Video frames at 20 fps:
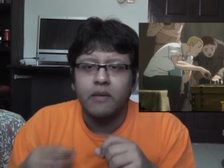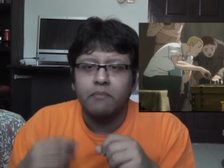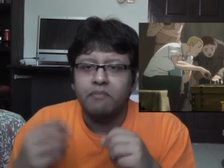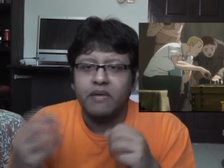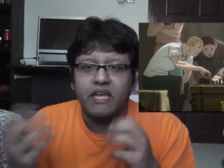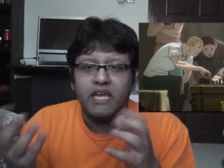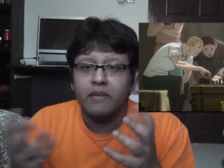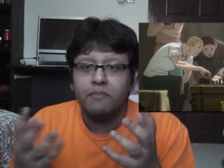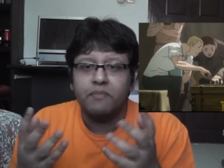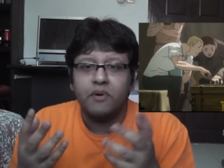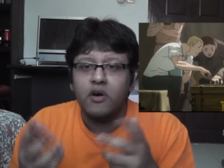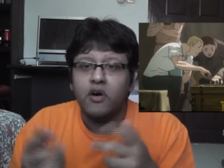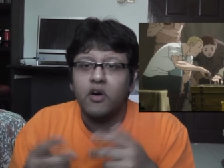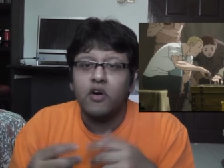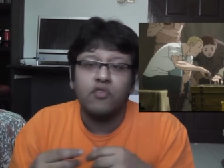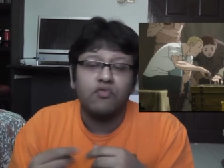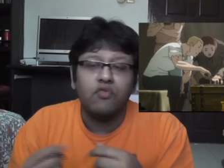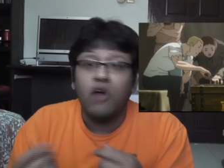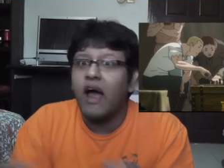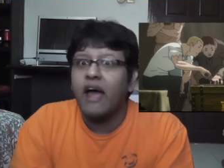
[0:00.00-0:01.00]

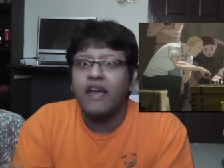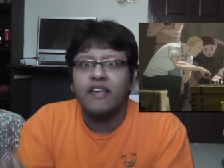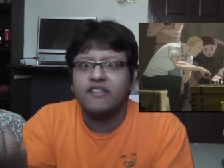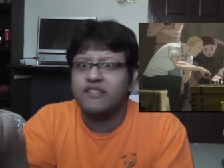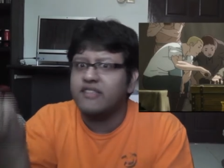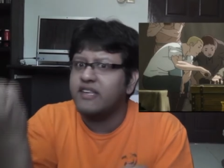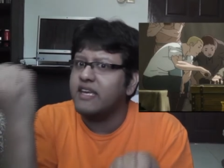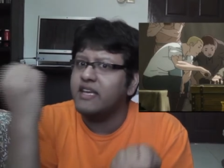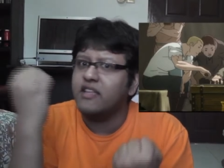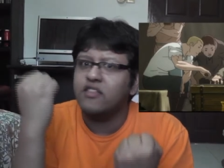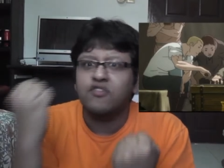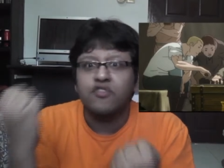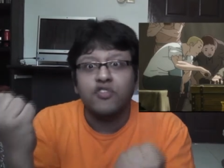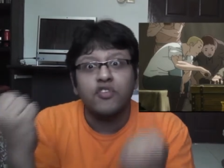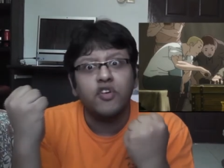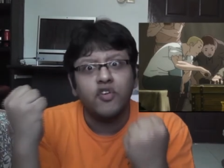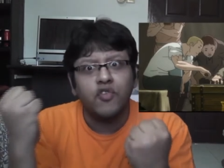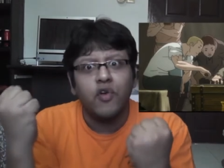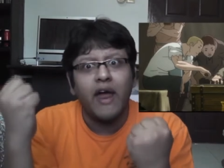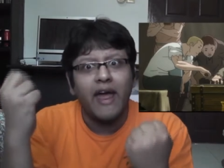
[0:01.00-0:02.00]
people rising through
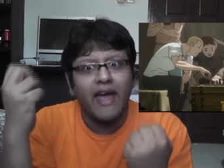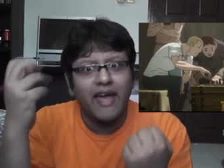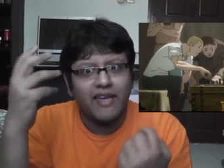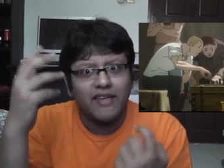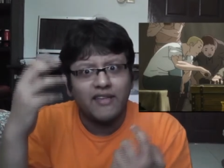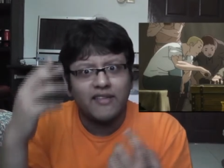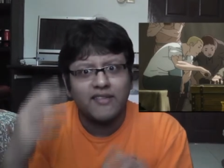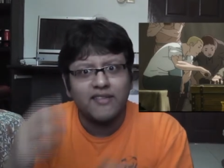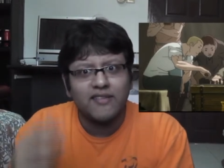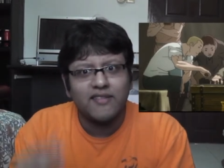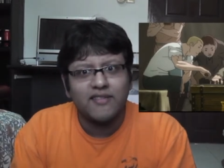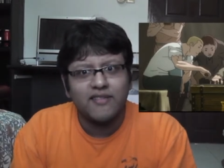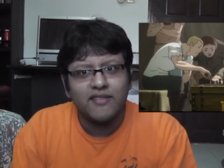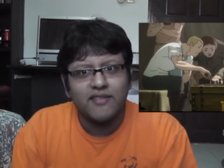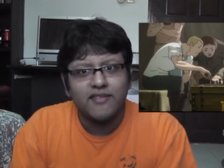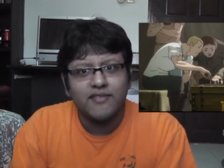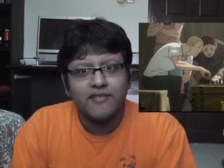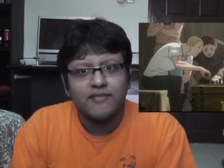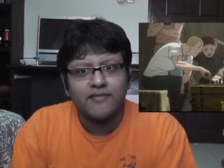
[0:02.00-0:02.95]
the ranks,